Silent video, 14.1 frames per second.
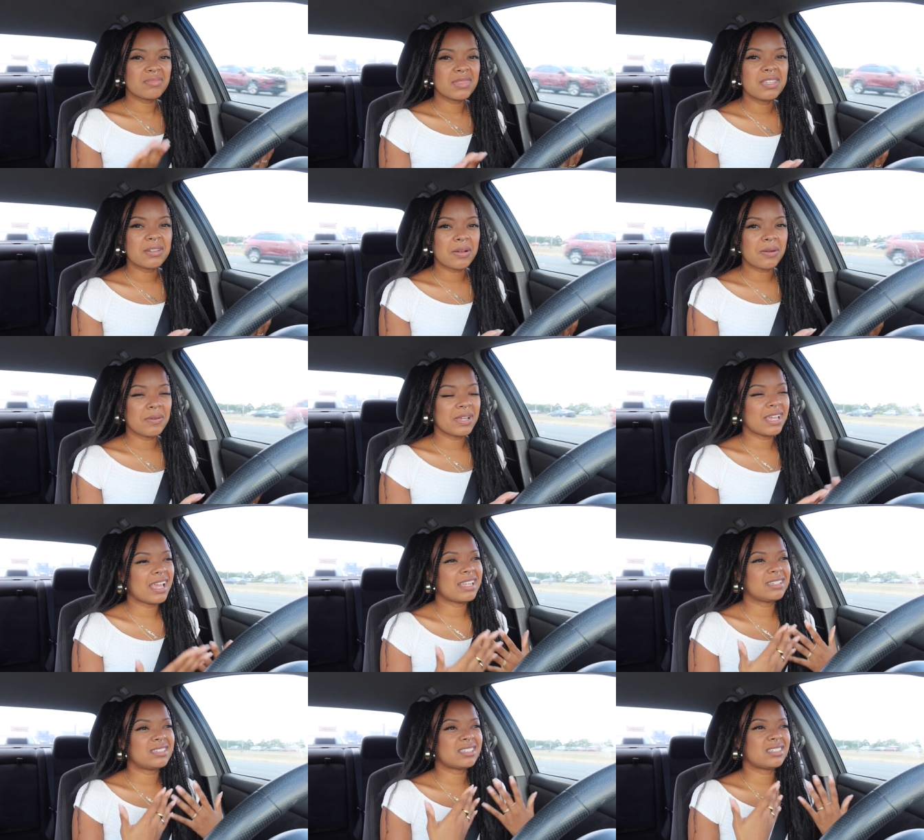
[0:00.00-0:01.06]
you know it,
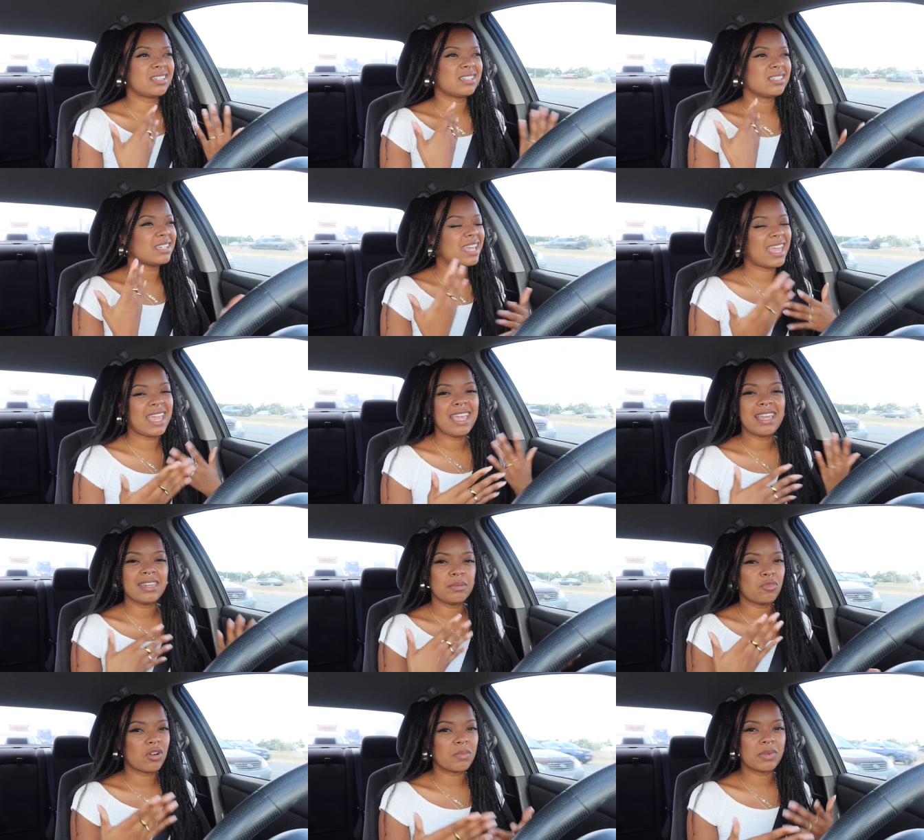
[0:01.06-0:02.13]
it, just doesn't hit
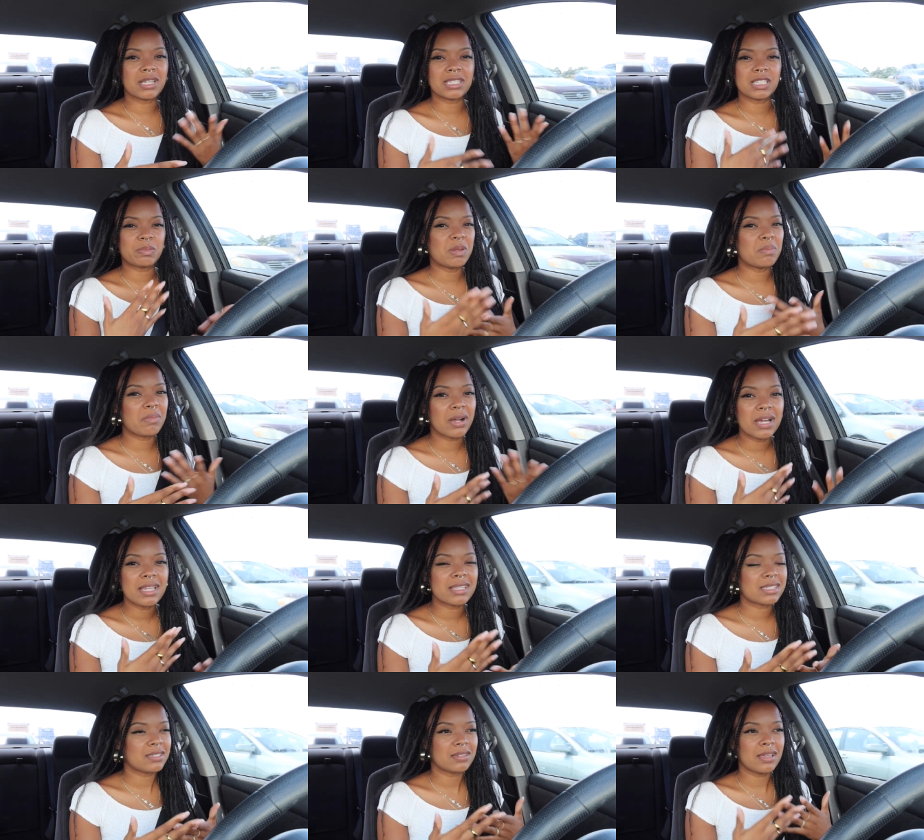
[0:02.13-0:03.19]
anymore because it's been
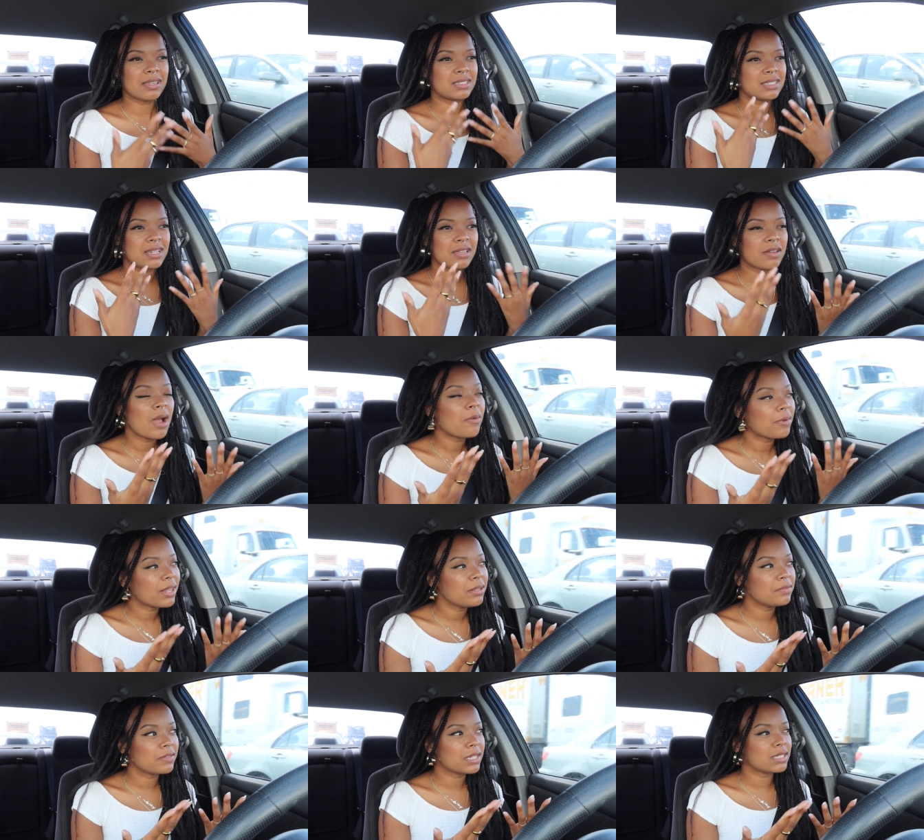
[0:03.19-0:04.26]
months you know it's not not
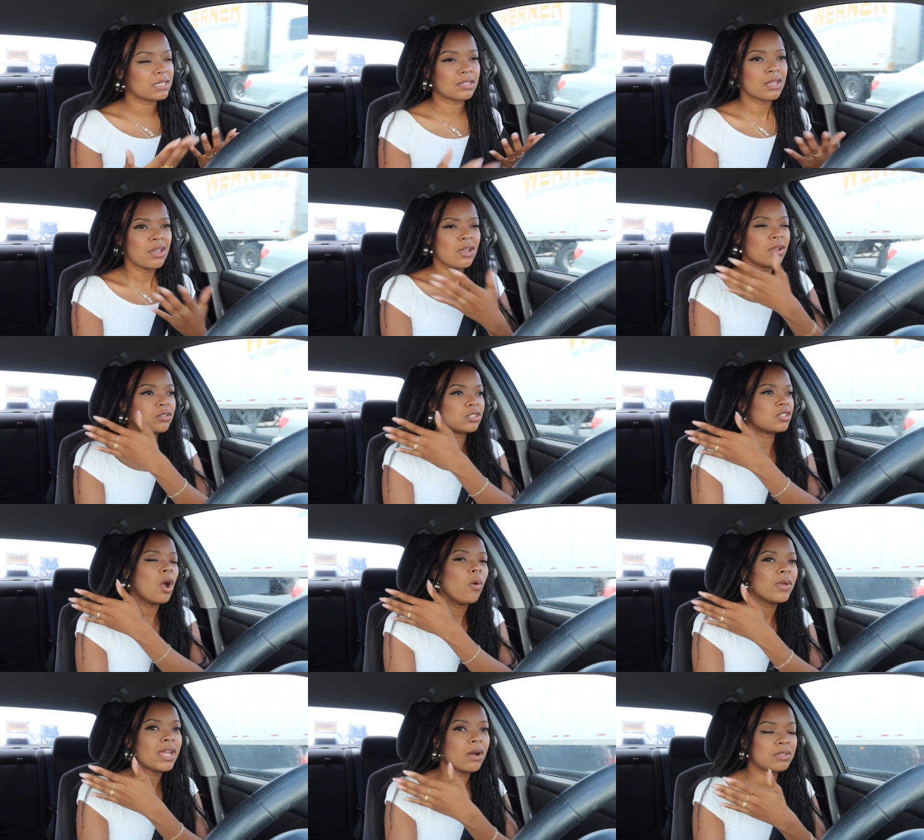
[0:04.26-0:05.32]
relevant it's
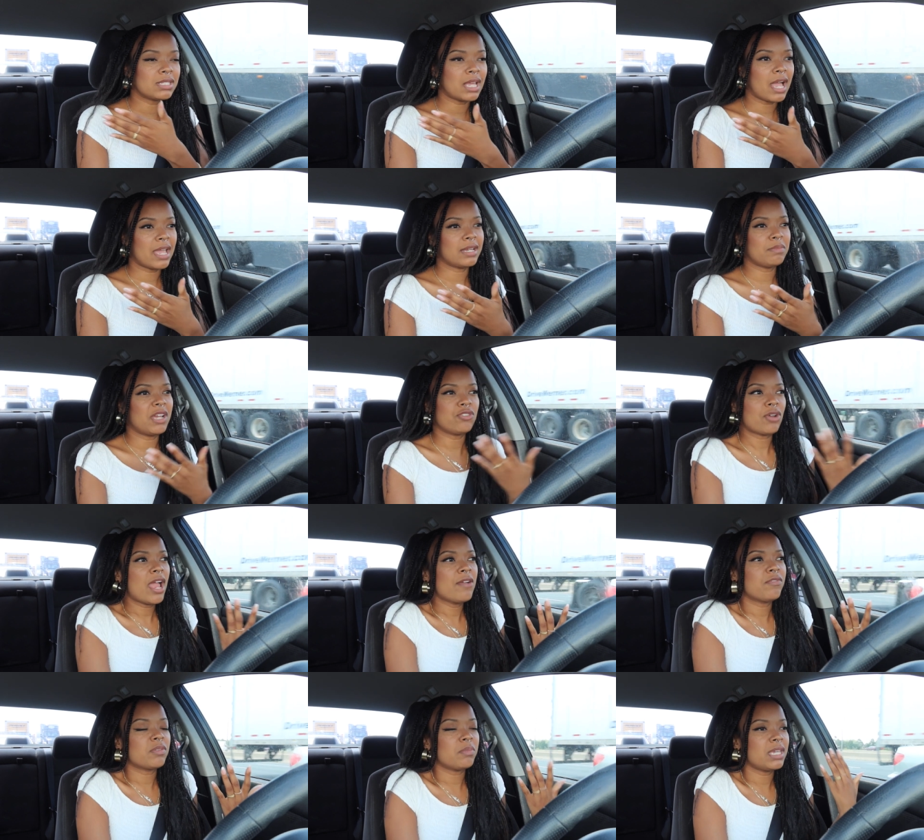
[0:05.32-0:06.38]
snowy outside and my
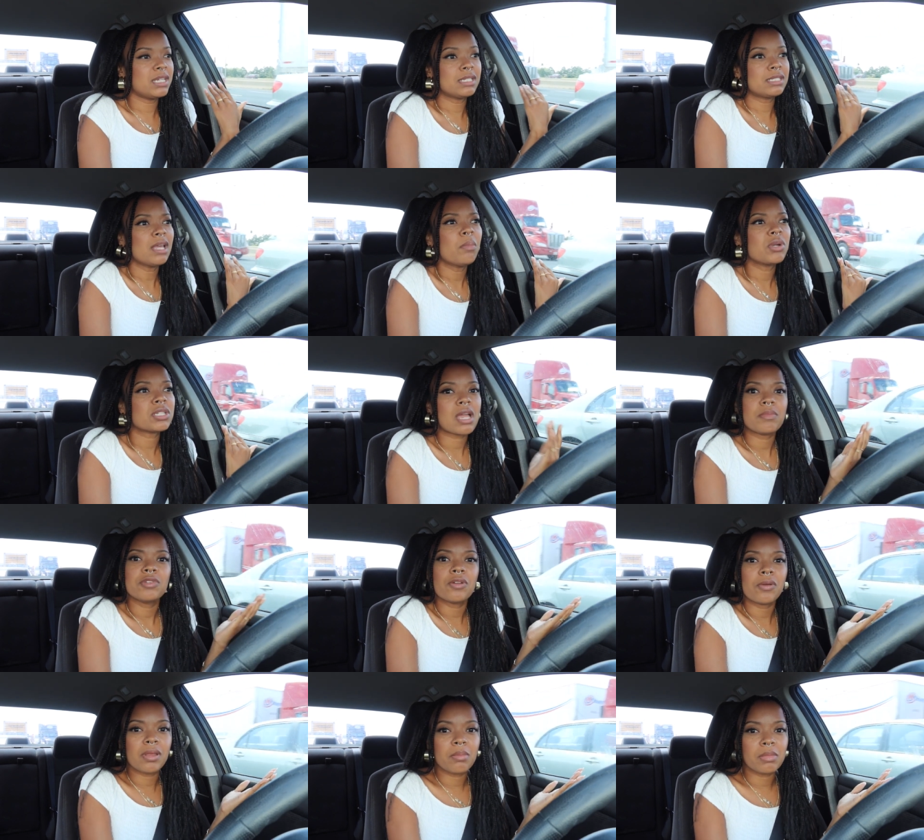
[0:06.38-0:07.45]
drive with me and it's summertime you
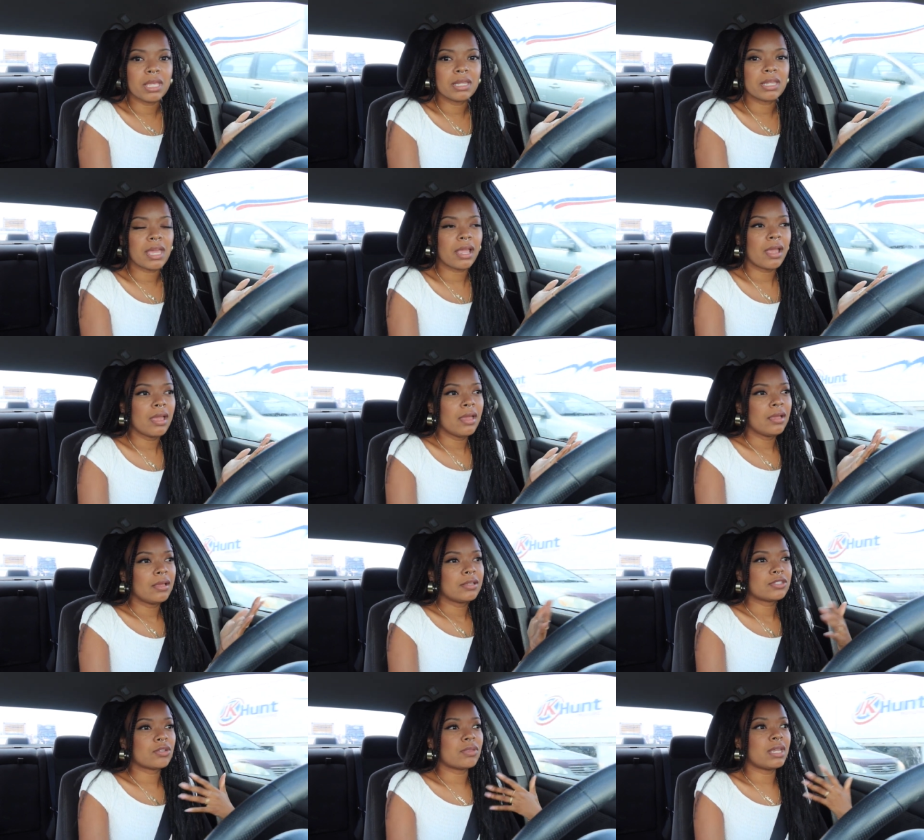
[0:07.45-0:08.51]
know what i mean like
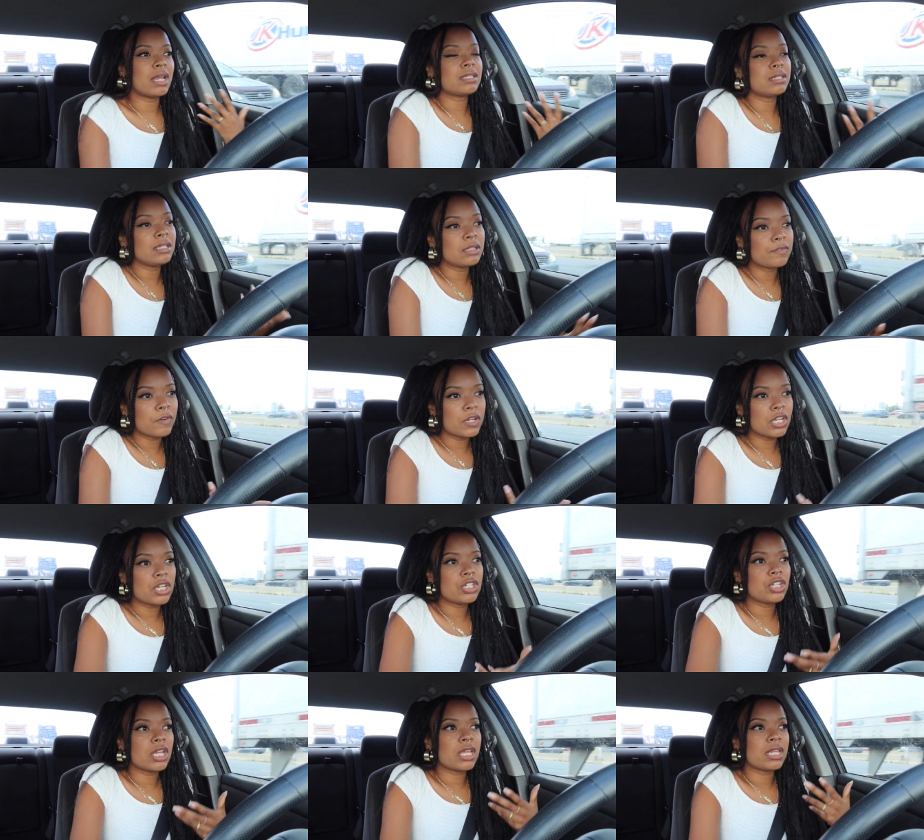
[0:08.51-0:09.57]
so then i delete the
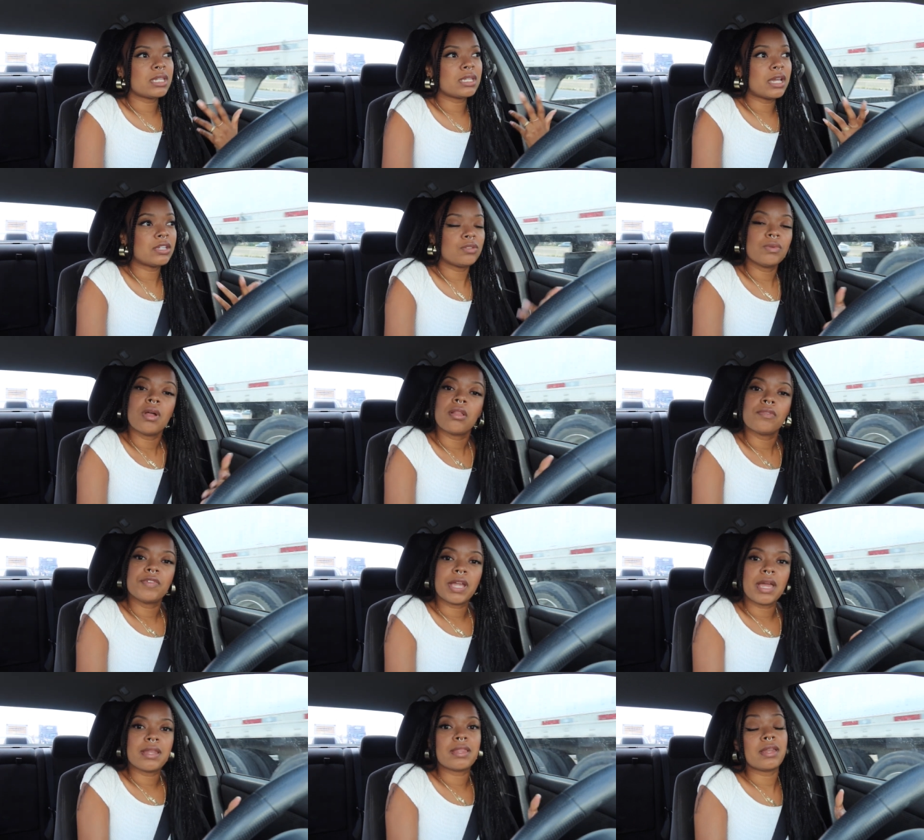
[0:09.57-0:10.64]
footage and i do it all over
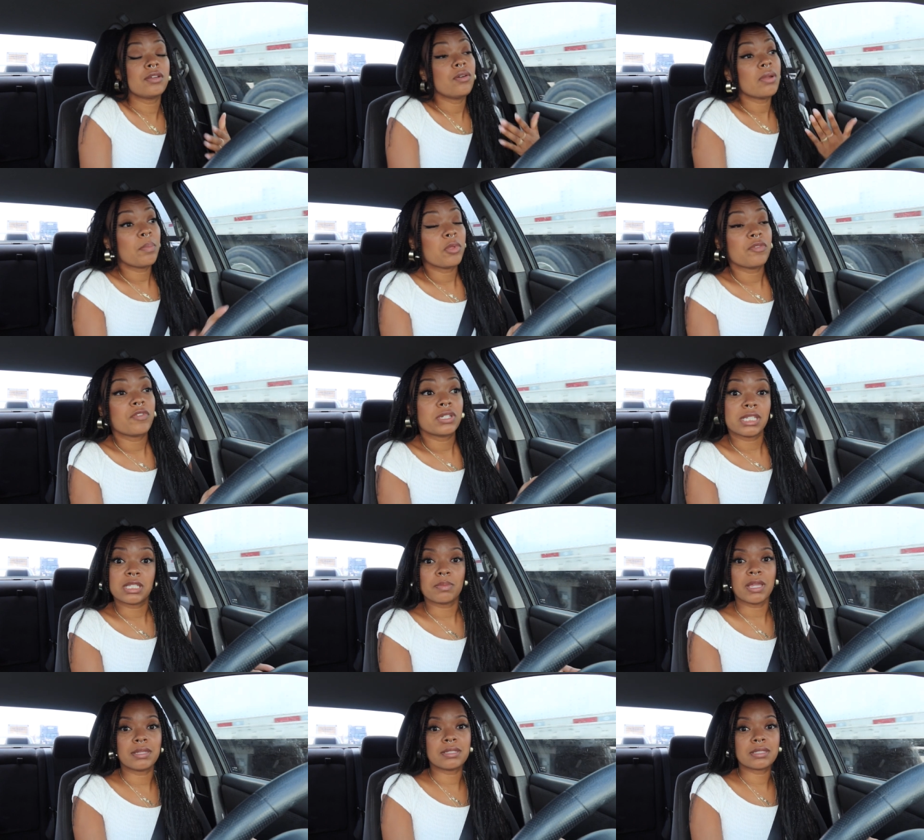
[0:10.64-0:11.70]
again and i don't upload for
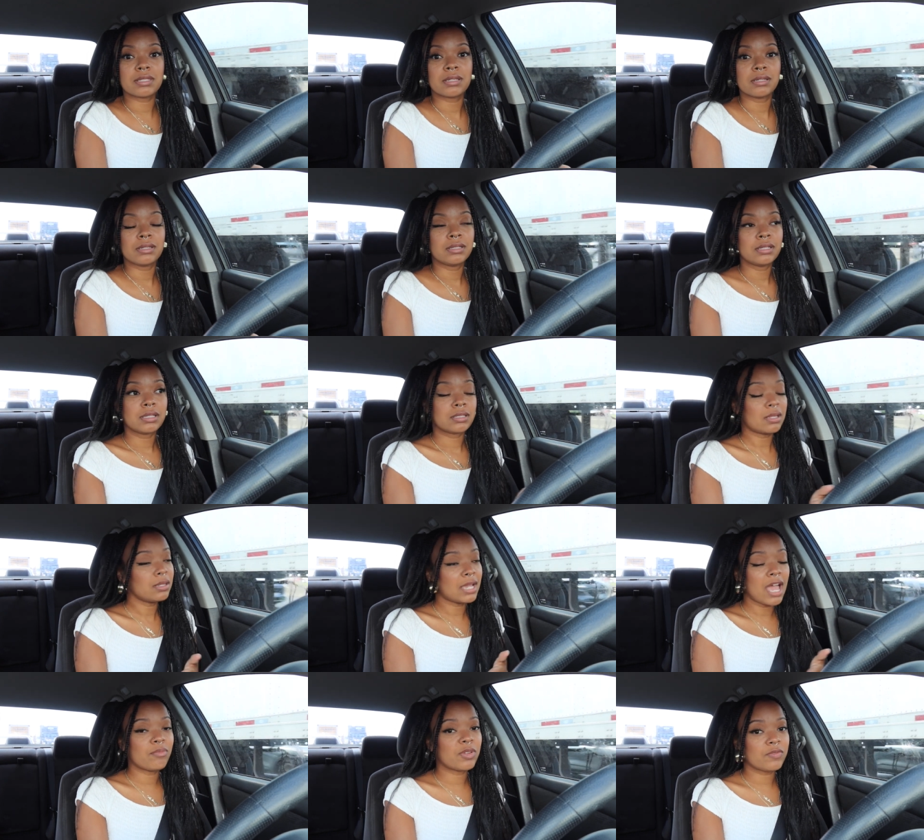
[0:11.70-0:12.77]
six months it's not
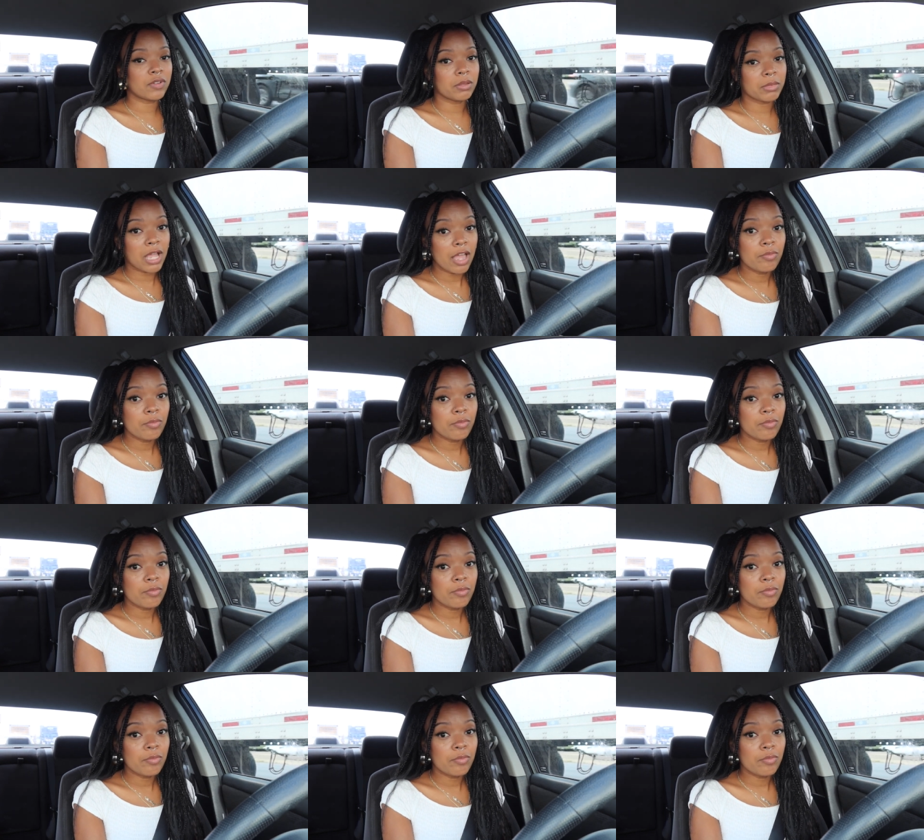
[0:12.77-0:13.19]
like I haven't been filming.